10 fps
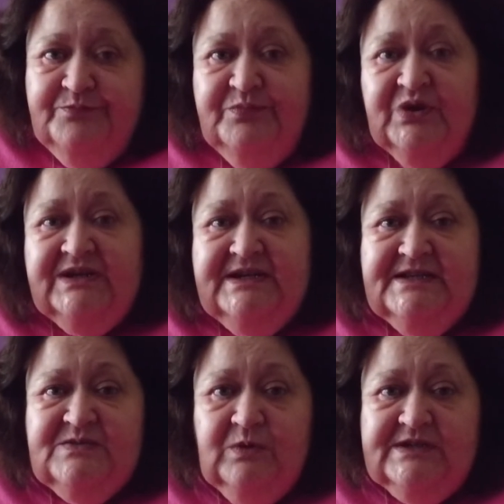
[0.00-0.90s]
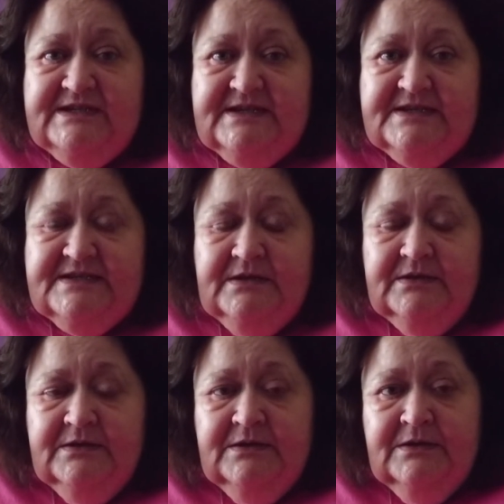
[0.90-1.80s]
but it is what it is.
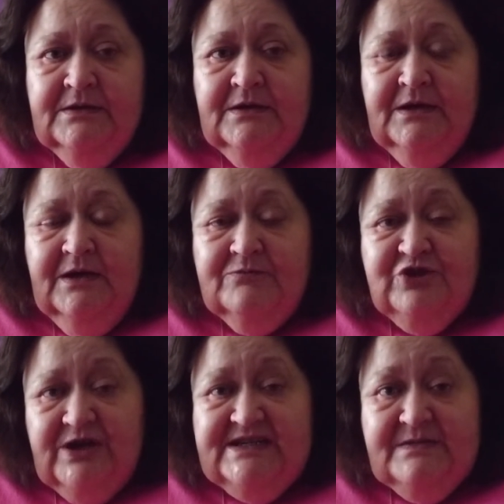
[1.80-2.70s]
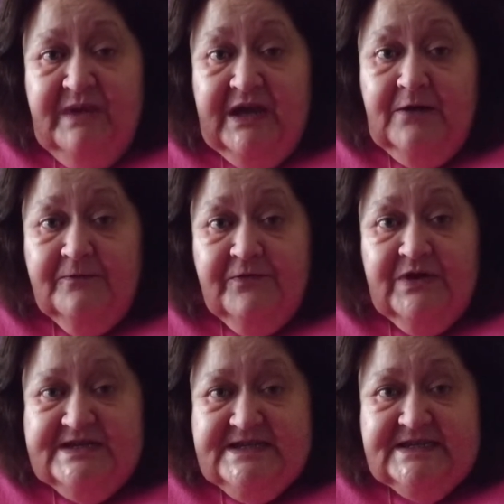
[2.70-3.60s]
I'm trying to make up for
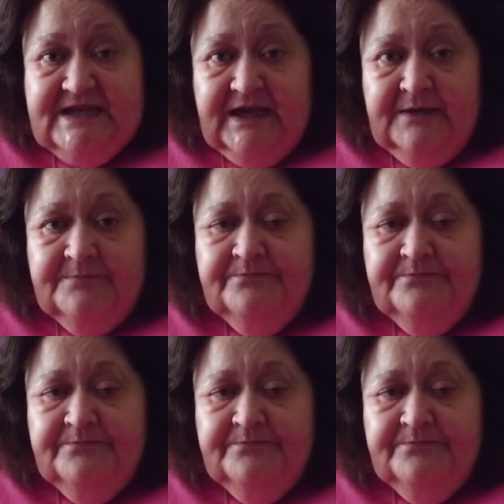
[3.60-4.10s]
it today.